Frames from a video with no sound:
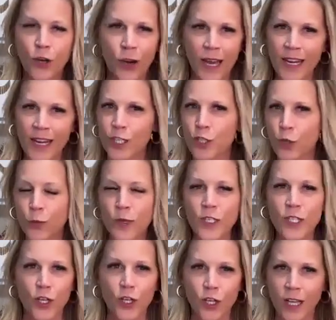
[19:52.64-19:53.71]
you're adding
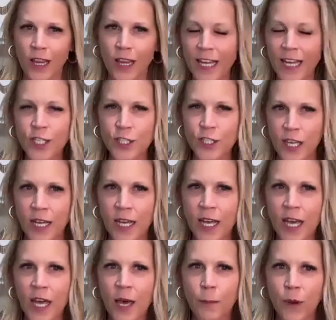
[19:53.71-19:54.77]
jewelry to your collection.
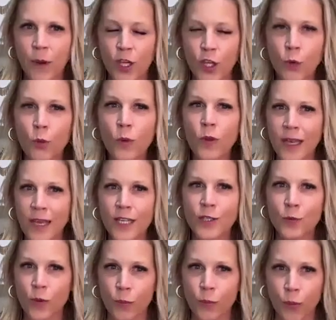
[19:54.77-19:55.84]
But you will
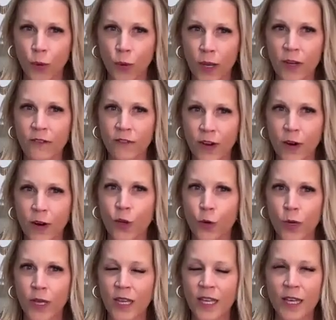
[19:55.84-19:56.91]
get to a point very
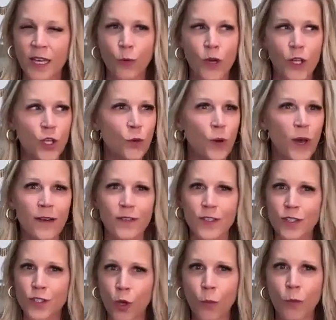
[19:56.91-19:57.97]
quickly where you have
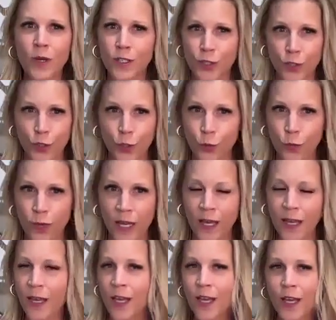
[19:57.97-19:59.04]
so much
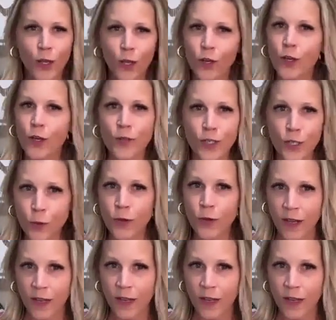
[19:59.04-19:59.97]
jewelry, you don't know what to do